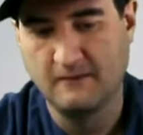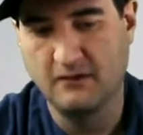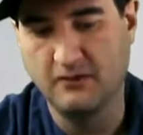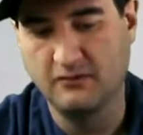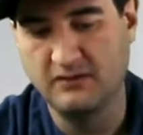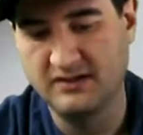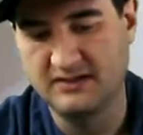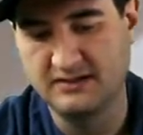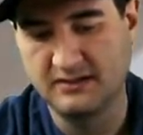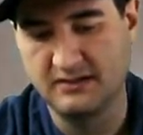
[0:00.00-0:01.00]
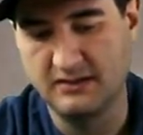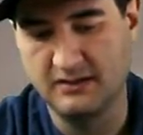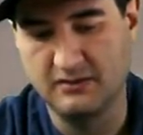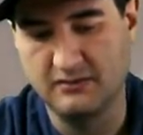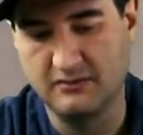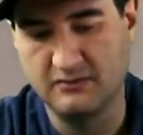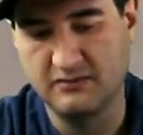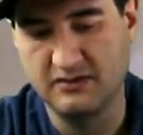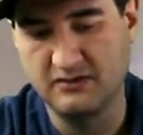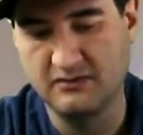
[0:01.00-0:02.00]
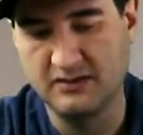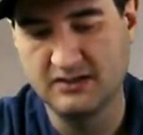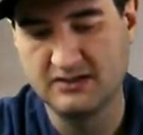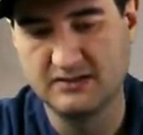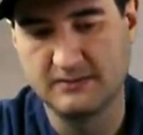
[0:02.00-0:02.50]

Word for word: Oh, this right here. Let's do this.